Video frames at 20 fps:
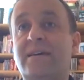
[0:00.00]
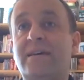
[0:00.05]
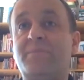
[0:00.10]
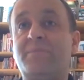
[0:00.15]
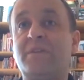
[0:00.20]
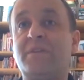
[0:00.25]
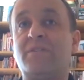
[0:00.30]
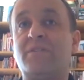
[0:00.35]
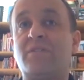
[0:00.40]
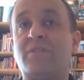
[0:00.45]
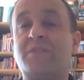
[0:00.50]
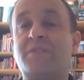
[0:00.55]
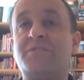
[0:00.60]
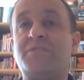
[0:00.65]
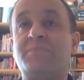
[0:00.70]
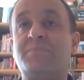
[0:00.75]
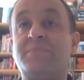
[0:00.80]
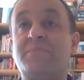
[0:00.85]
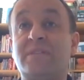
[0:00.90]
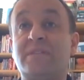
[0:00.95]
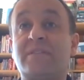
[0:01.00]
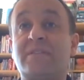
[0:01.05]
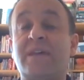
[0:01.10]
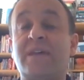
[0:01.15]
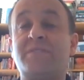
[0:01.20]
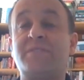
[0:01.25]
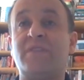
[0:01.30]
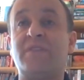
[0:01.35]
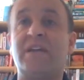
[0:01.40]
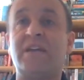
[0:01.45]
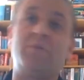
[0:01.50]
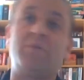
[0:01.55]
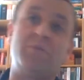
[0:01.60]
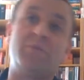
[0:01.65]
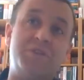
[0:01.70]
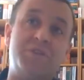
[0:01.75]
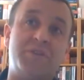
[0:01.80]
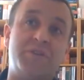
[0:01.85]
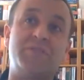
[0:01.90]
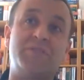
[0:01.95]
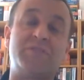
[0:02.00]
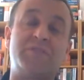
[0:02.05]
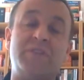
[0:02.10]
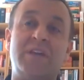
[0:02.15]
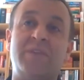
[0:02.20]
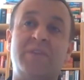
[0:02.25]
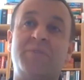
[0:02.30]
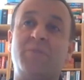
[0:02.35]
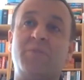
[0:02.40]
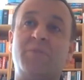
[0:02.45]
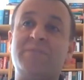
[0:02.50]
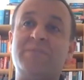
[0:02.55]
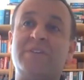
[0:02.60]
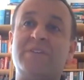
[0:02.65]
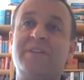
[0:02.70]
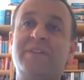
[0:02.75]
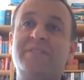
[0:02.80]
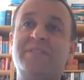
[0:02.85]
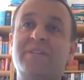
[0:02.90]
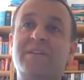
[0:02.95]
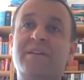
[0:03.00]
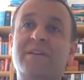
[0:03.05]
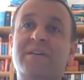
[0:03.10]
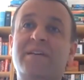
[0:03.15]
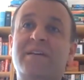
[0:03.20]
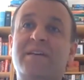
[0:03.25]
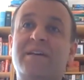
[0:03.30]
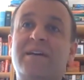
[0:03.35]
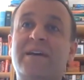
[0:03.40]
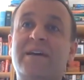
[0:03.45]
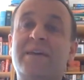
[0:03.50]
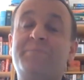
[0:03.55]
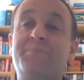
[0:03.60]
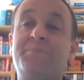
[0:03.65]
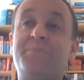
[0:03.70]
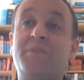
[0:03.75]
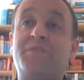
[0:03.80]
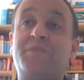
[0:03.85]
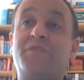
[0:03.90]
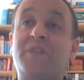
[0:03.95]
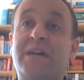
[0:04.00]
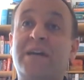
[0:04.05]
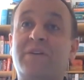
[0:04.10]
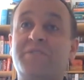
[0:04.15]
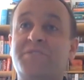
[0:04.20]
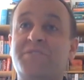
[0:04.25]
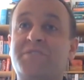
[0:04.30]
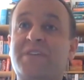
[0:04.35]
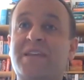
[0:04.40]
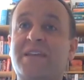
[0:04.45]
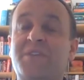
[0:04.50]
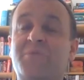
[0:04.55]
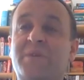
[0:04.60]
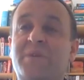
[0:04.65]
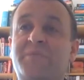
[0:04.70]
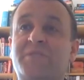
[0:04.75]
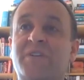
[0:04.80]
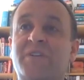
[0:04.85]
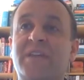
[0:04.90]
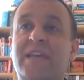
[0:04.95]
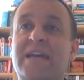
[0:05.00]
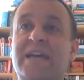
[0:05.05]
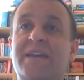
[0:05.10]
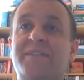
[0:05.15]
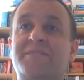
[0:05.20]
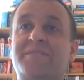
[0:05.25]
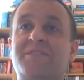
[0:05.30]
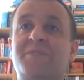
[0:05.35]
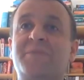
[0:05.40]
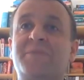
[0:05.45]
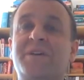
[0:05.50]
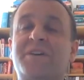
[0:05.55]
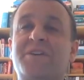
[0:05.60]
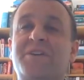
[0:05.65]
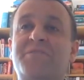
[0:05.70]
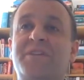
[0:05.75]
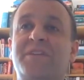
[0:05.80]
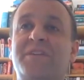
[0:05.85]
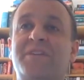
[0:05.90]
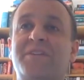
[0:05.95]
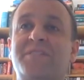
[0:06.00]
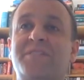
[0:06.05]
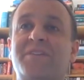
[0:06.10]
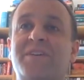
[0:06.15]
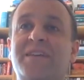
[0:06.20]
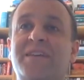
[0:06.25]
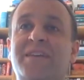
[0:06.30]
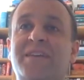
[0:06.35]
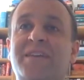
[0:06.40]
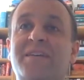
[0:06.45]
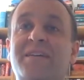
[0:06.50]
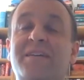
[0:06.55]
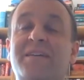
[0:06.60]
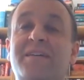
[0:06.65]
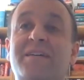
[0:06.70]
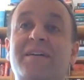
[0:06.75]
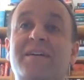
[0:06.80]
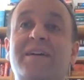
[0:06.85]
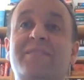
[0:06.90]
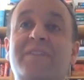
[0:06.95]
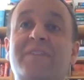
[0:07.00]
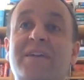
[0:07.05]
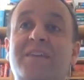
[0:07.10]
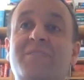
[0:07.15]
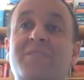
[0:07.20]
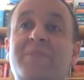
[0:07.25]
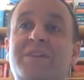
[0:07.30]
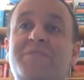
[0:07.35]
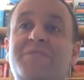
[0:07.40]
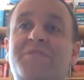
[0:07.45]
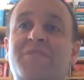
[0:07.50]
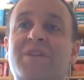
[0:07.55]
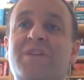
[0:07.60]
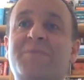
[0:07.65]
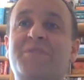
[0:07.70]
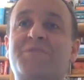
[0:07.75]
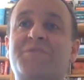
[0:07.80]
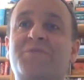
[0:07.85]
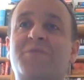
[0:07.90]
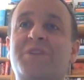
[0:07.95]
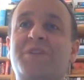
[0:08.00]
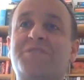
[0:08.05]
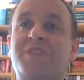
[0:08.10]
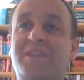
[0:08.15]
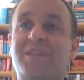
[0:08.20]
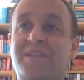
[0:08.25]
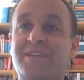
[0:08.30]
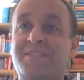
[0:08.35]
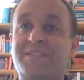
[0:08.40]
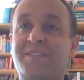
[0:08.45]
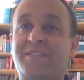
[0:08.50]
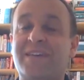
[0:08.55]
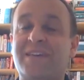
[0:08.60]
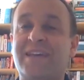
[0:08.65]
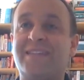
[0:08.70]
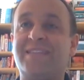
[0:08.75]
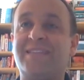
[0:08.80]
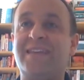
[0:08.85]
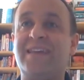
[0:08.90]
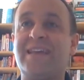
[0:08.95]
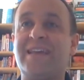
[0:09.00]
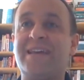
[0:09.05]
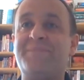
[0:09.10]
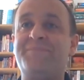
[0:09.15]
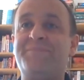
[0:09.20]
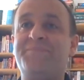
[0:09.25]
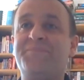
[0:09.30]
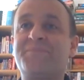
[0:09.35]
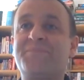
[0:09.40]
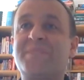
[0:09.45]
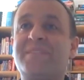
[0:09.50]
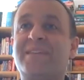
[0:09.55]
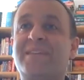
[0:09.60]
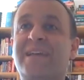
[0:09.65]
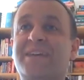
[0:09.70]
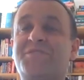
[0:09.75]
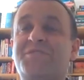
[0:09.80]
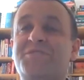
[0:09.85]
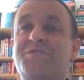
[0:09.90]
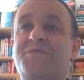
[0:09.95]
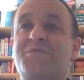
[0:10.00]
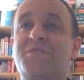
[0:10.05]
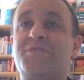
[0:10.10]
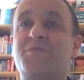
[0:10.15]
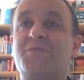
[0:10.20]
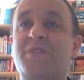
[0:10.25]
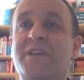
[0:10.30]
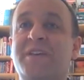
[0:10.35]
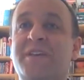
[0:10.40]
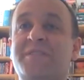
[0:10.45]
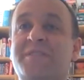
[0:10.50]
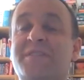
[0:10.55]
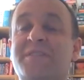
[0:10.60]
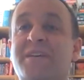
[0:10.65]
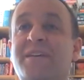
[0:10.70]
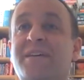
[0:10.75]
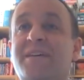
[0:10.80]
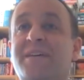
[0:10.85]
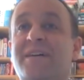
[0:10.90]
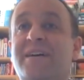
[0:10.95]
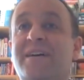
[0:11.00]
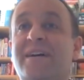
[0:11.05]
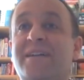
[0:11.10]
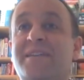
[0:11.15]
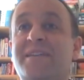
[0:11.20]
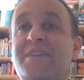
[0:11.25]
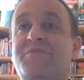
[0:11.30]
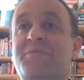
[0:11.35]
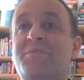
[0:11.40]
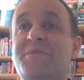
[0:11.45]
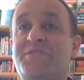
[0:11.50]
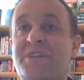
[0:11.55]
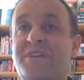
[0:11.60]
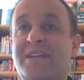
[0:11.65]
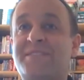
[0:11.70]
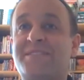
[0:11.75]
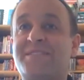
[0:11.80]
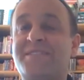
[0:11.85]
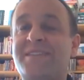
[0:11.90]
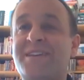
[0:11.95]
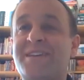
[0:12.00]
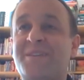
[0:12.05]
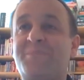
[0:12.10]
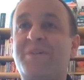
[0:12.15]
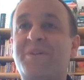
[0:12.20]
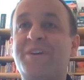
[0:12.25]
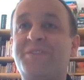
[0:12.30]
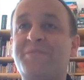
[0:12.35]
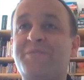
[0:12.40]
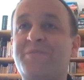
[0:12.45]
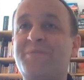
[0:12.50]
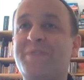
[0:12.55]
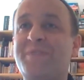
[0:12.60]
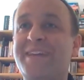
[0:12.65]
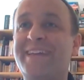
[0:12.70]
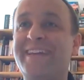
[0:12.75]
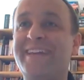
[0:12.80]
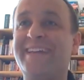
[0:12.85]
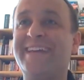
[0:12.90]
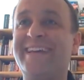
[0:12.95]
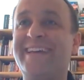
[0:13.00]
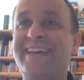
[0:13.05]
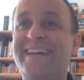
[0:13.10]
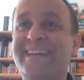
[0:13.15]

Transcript: but there are some discounts available, which you can see on the website. But for now, I'll just tell you the website again. It's dublincoding.ie. And thank you very much for watching. I'd like to thank the lecturers for joining us and give them a chance to say goodbye to everybody.